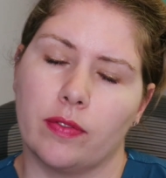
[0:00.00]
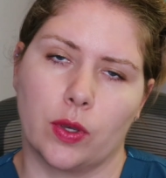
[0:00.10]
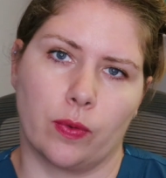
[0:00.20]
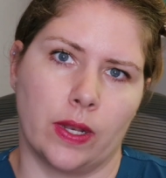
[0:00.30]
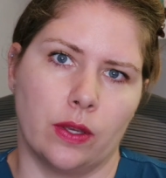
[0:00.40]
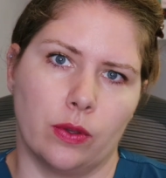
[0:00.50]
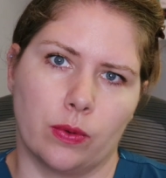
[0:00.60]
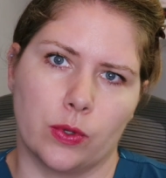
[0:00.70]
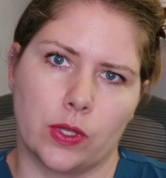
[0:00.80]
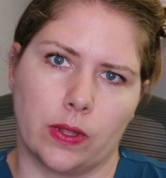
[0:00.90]
of the cranial
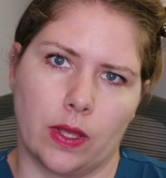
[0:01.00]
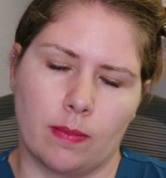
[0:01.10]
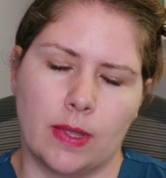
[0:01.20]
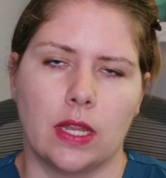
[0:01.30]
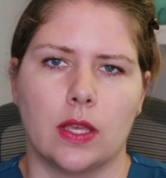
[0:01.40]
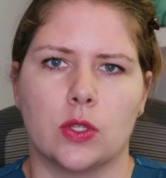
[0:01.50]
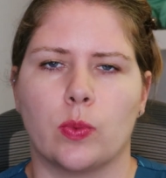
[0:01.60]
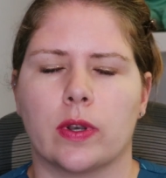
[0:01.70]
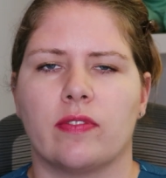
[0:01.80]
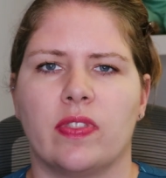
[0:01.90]
cruciate ligament
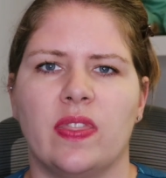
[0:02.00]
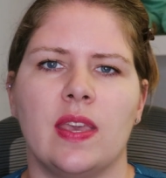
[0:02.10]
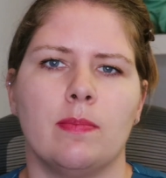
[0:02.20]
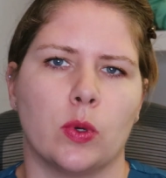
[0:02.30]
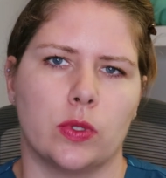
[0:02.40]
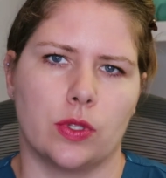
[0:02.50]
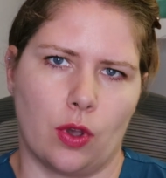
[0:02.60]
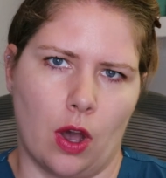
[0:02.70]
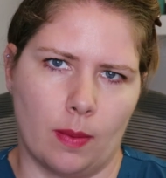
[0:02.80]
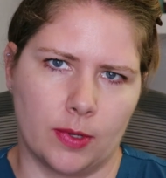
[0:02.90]
is one of the
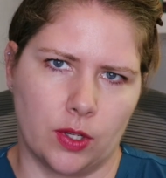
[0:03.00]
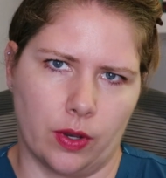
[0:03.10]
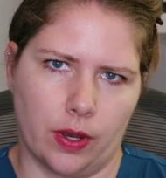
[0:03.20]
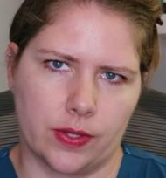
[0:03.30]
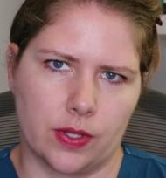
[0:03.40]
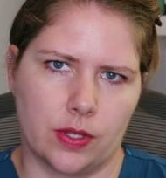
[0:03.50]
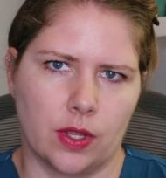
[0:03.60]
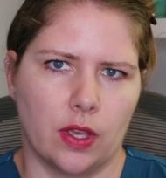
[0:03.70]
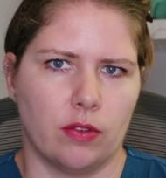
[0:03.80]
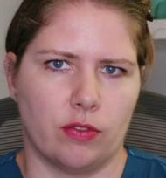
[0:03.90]
most common
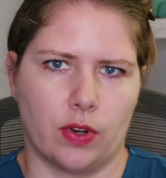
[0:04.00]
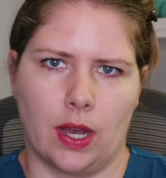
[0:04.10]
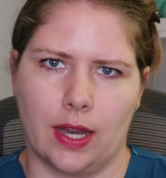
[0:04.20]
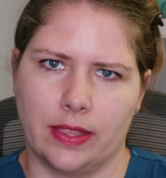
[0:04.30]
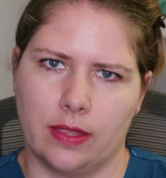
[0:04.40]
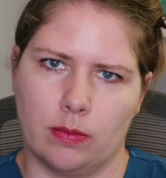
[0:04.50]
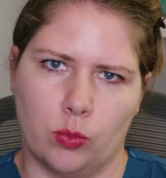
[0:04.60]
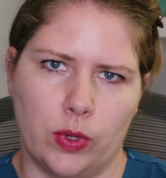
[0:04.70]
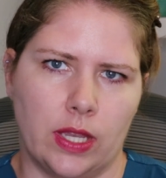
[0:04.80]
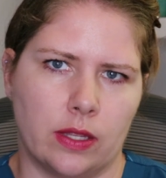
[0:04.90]
causes for hind
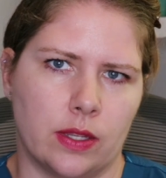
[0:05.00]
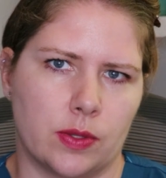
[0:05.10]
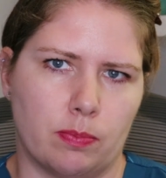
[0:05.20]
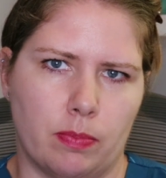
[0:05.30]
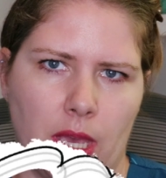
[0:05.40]
limb weakness,